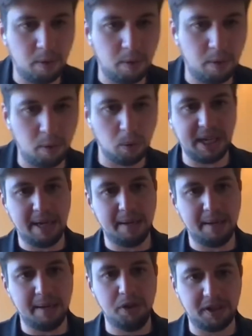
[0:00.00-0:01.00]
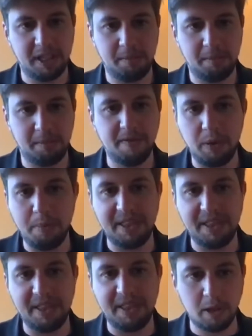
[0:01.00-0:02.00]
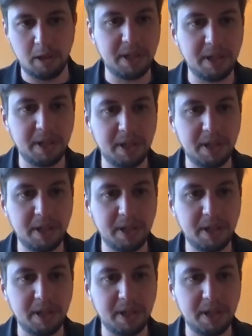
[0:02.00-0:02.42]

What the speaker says: that for a long time, research has been very mentally loaded,